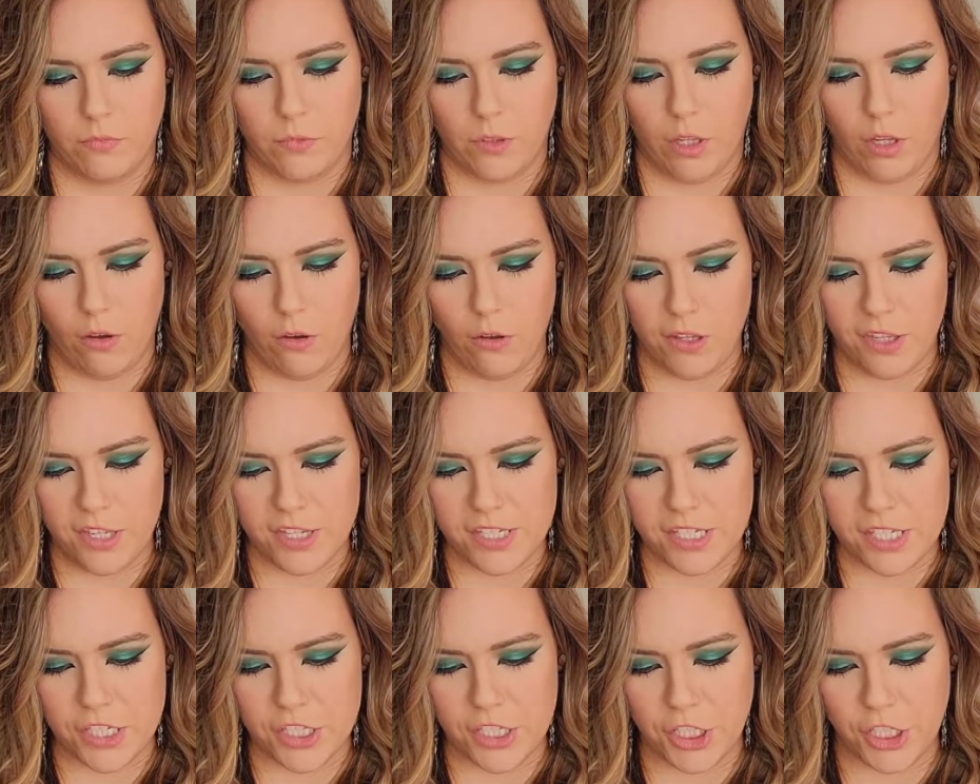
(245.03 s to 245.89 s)
Oh,
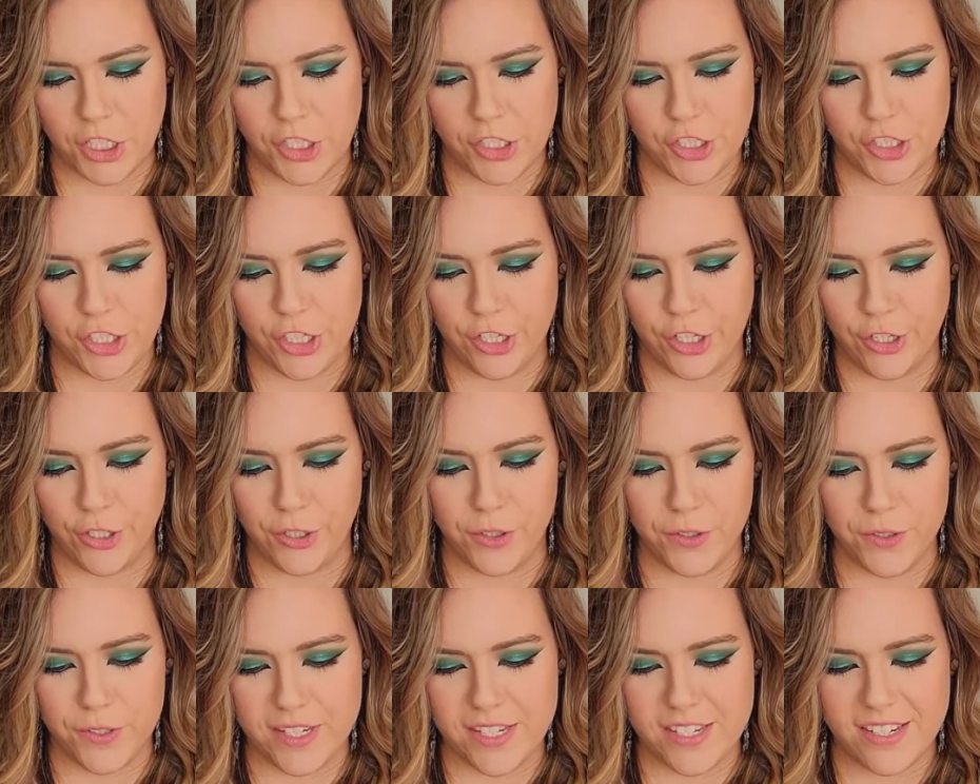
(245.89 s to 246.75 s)
this is
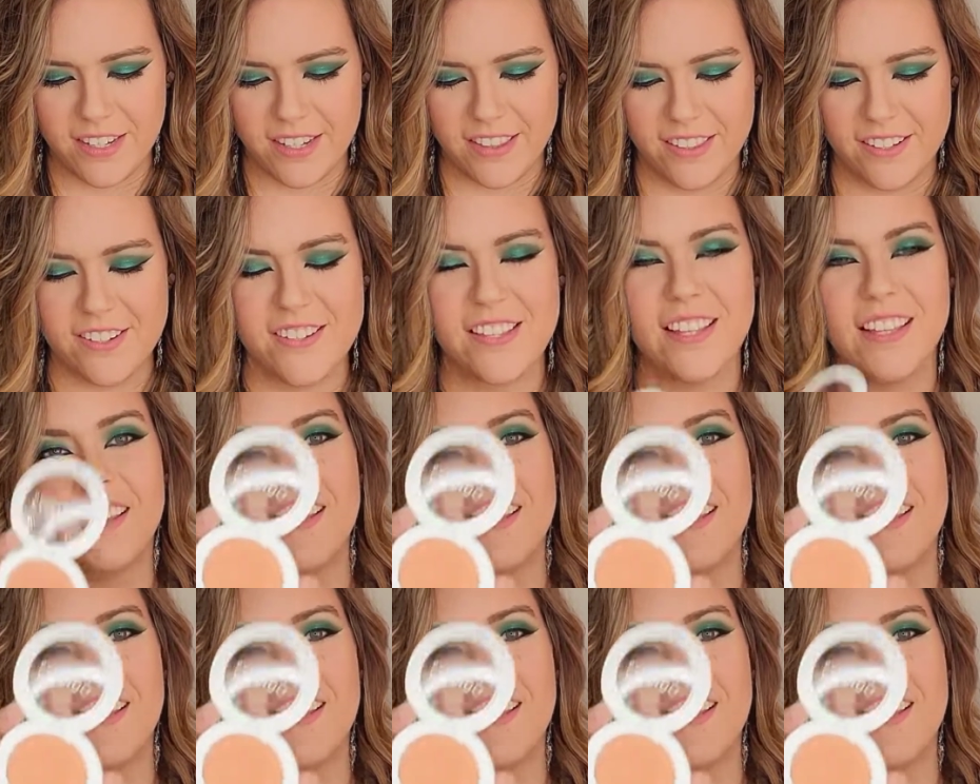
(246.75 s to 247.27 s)
cute. There's a